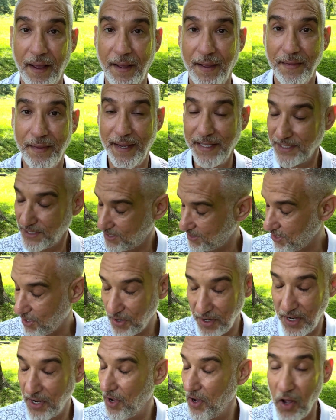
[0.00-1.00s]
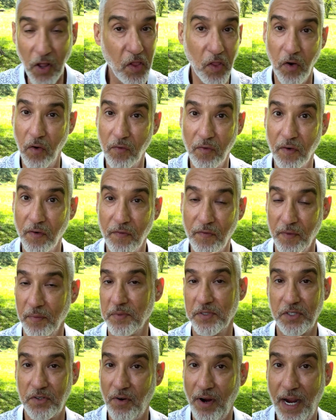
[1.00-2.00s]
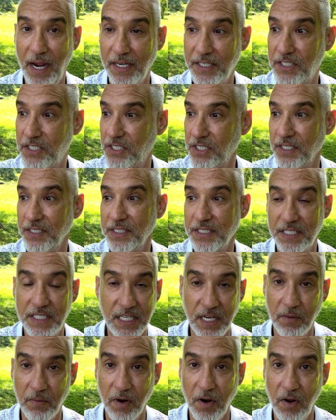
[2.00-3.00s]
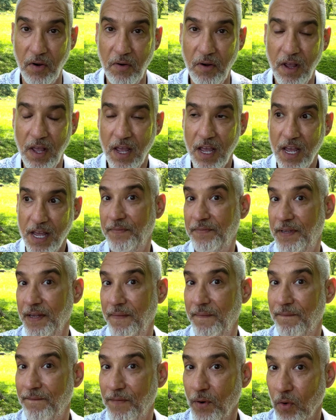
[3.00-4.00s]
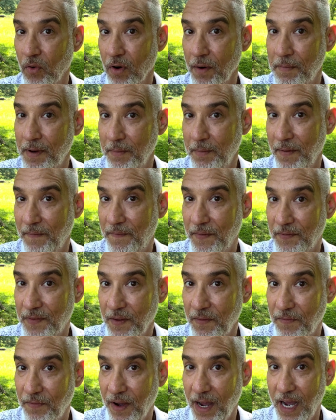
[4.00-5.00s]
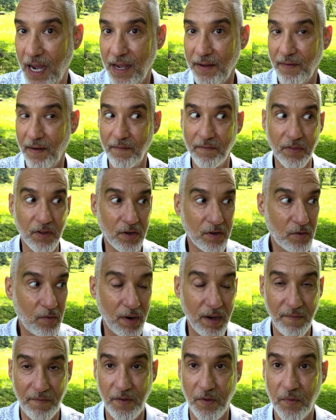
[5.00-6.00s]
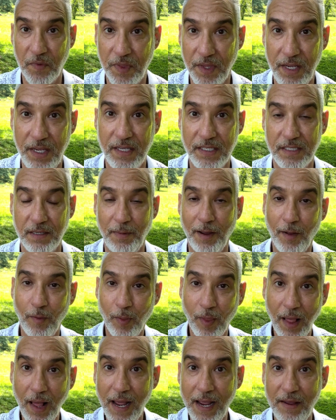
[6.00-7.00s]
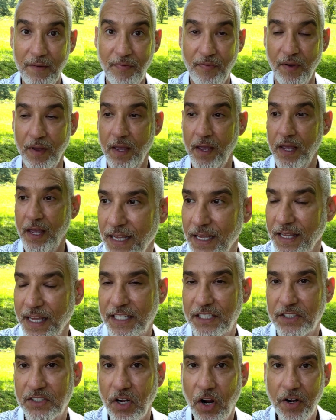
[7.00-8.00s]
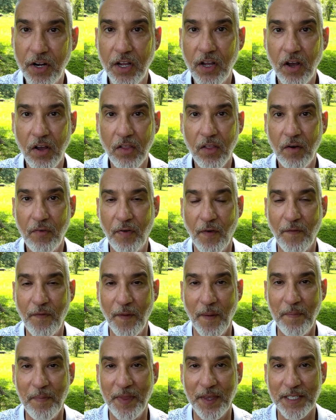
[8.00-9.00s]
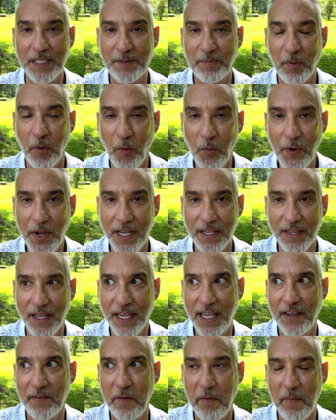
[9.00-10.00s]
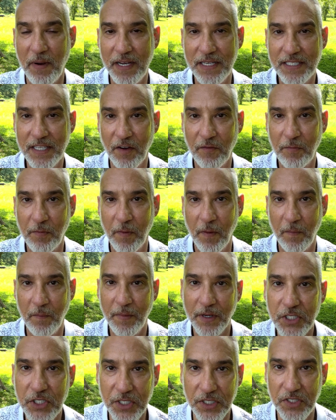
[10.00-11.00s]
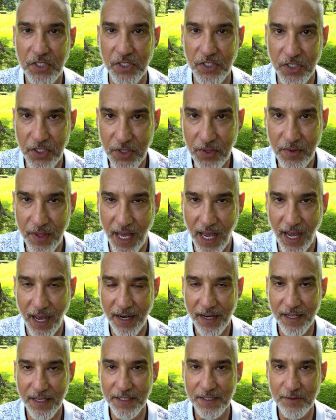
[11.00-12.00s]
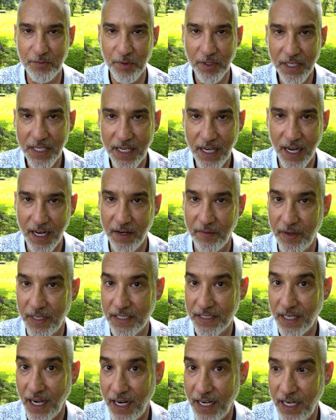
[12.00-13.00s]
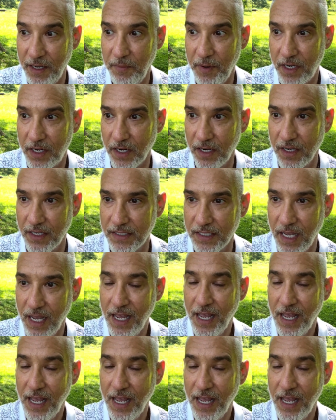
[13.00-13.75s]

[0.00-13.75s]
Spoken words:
Like starting all over from scratch, zero, D4, I'm gonna be 55. I've learned quite a few things about life. Like starting all over from this point, like giving myself permission to do that is really kind of exciting, because